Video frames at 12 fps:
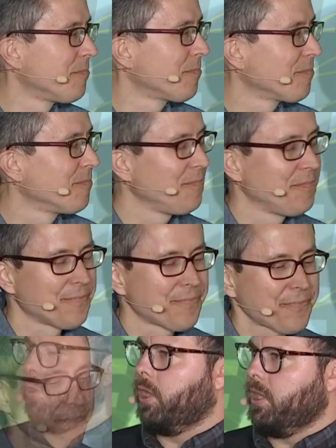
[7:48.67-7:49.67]
How much do you think
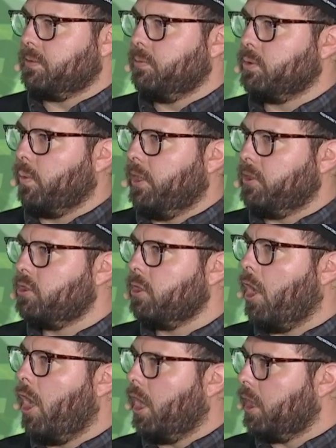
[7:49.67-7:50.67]
your customers want to
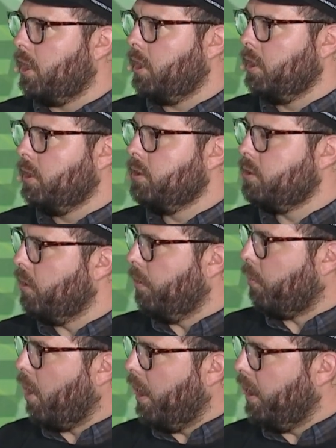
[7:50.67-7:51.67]
talk to the
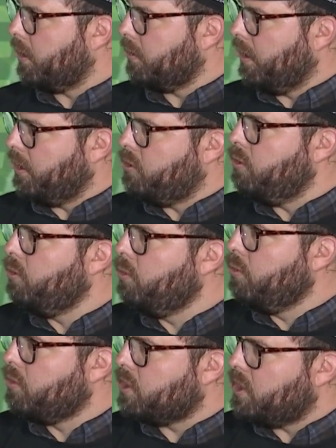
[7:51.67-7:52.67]
product? Like, do
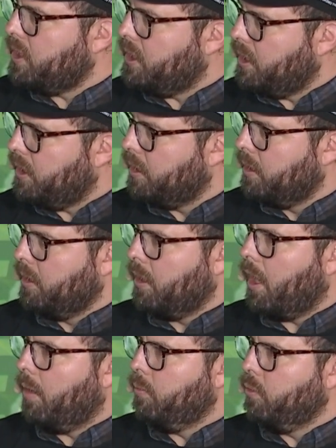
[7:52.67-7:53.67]
you see
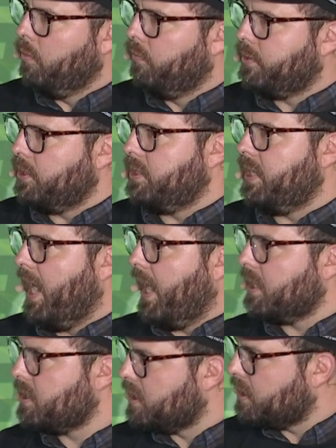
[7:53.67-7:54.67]
a move to
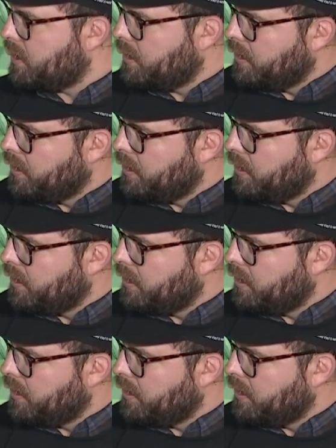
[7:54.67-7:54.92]
text